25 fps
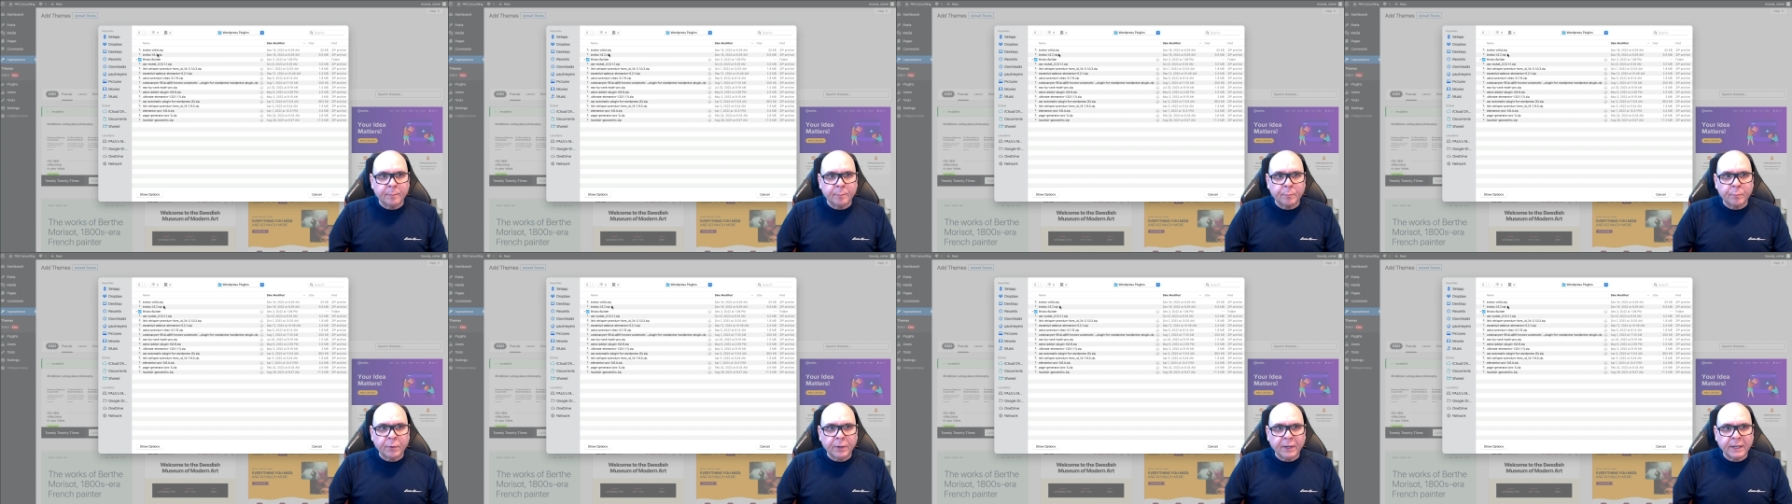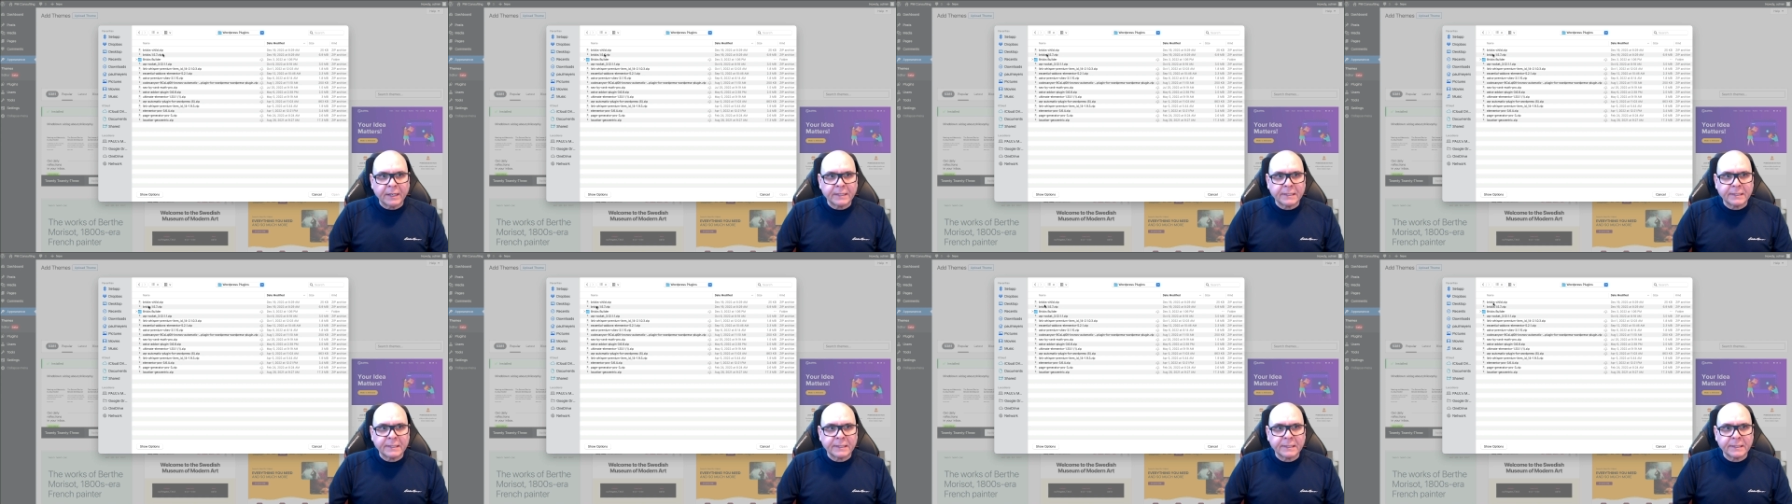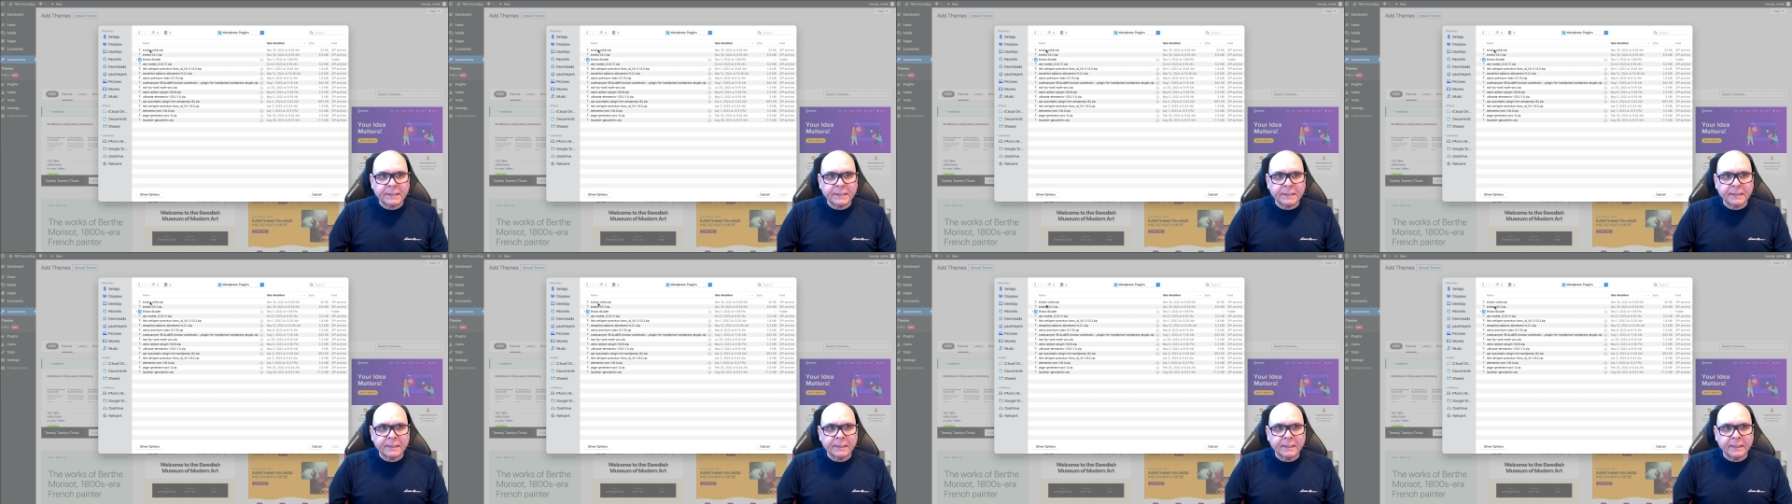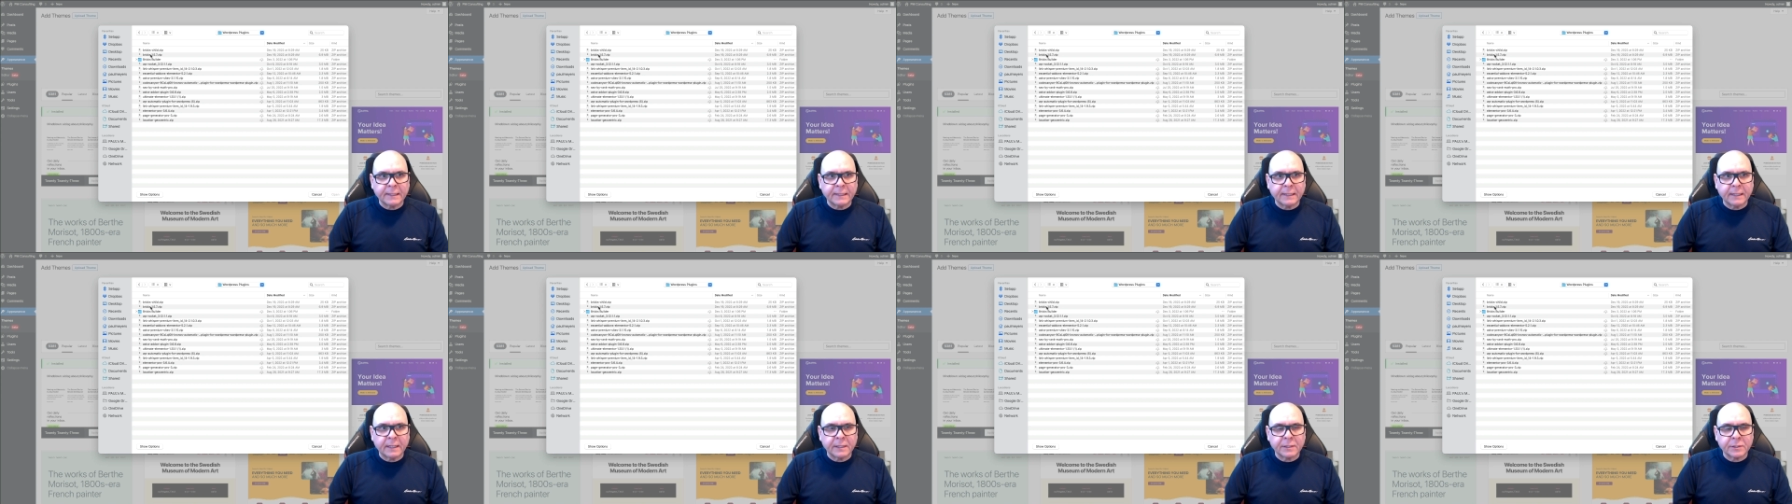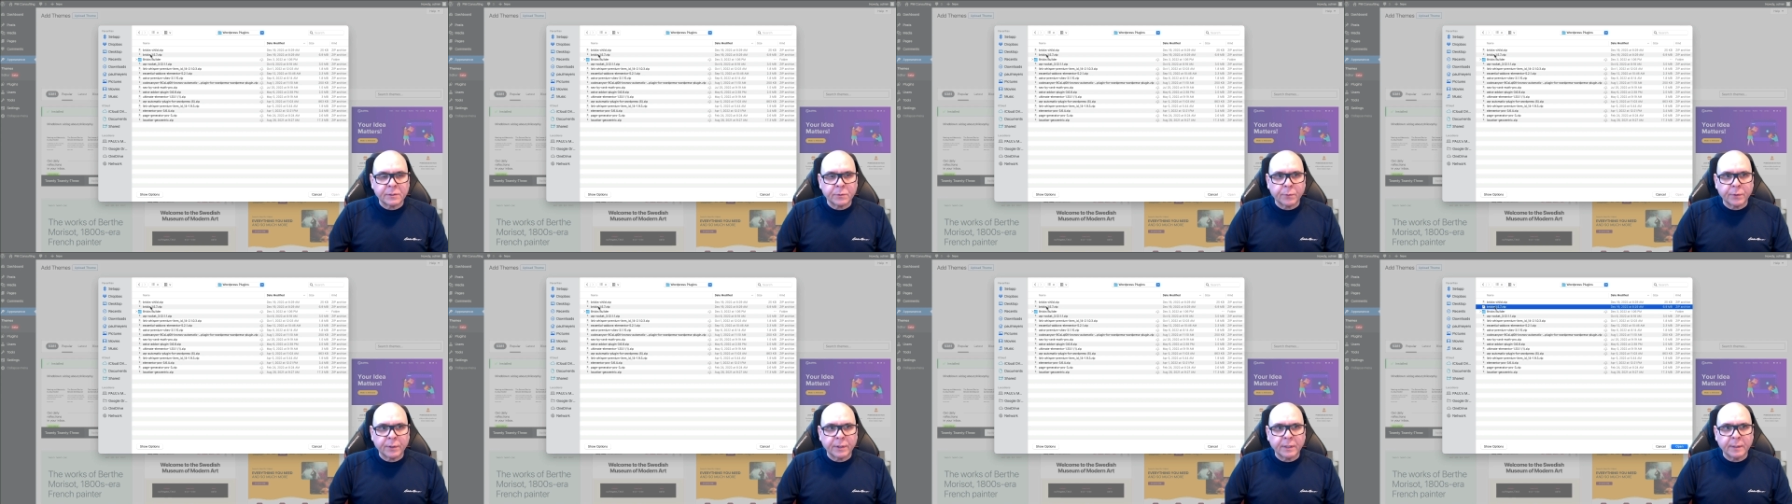Bricks.
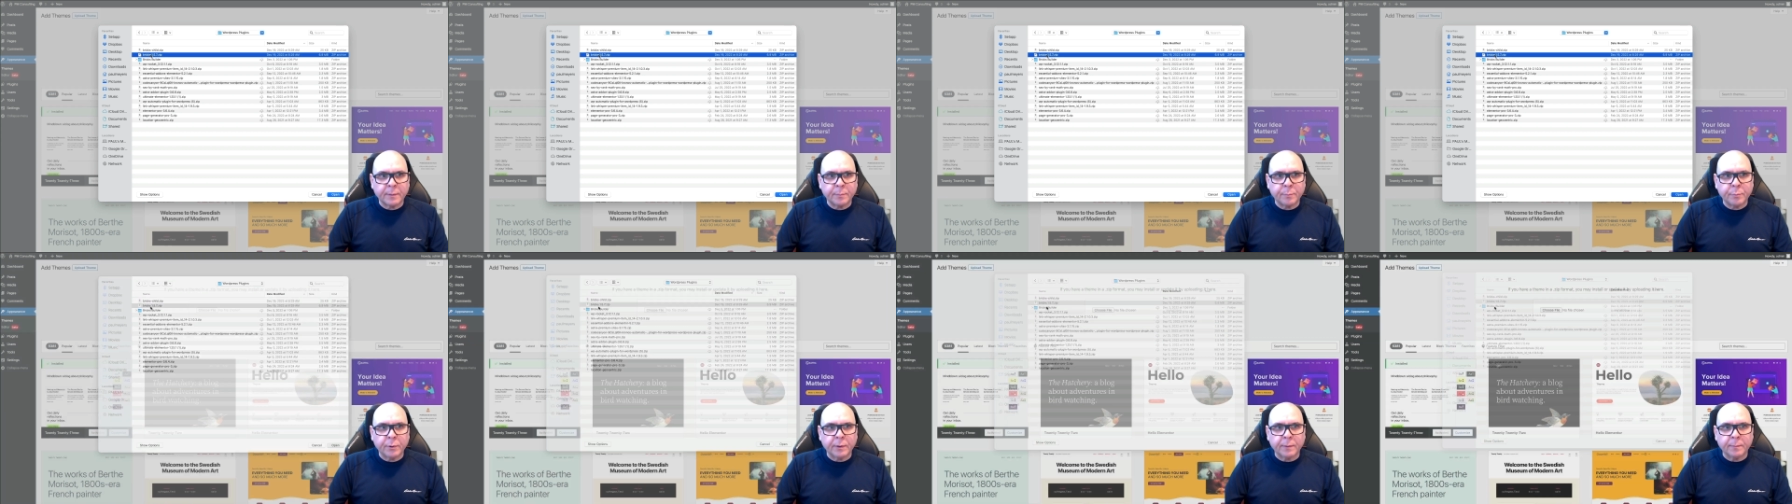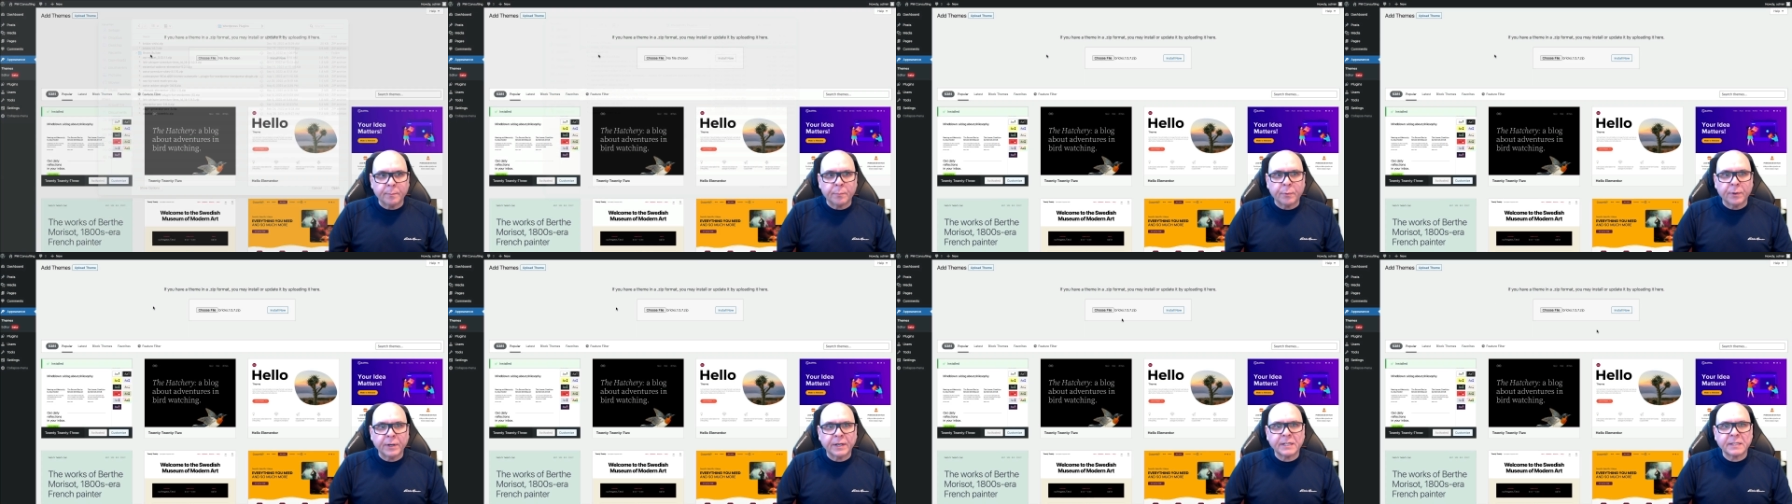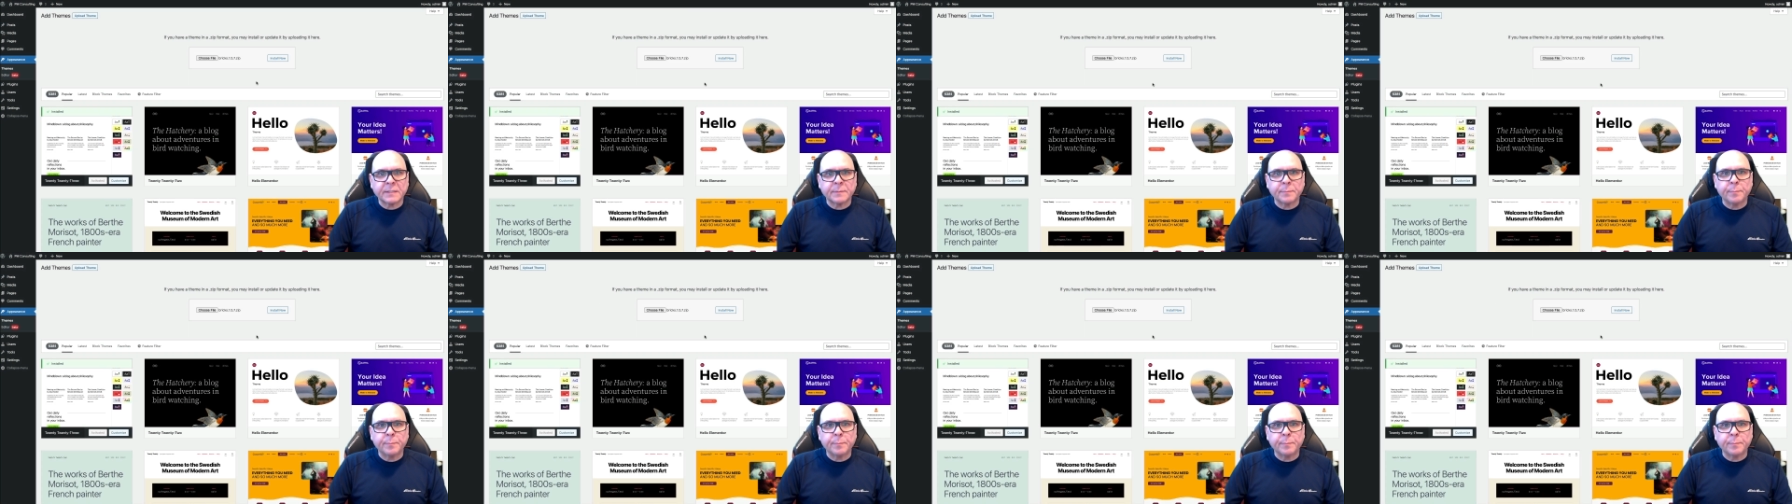So we're going to put Bricks